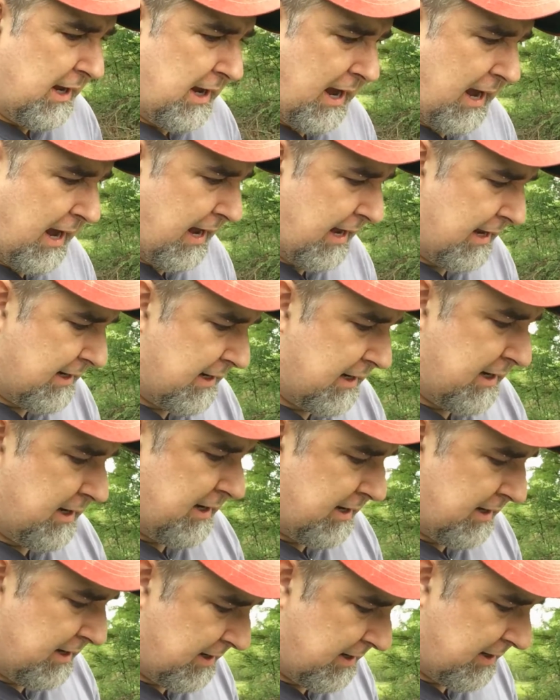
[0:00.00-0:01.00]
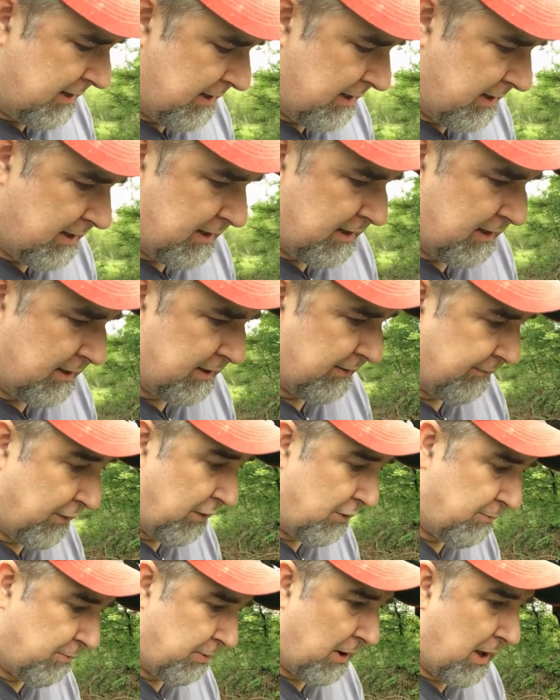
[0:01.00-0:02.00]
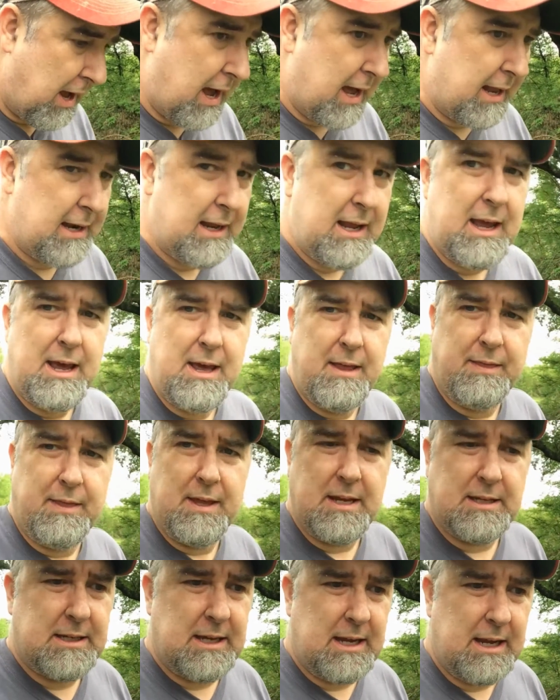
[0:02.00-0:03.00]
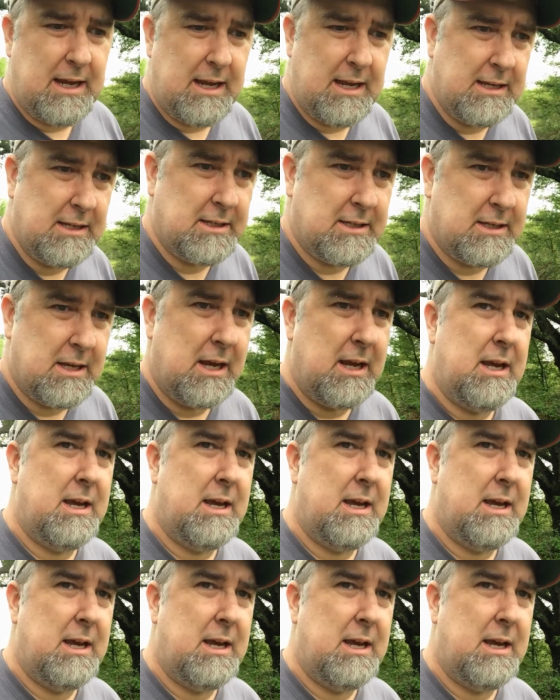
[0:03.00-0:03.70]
And the food plot, this is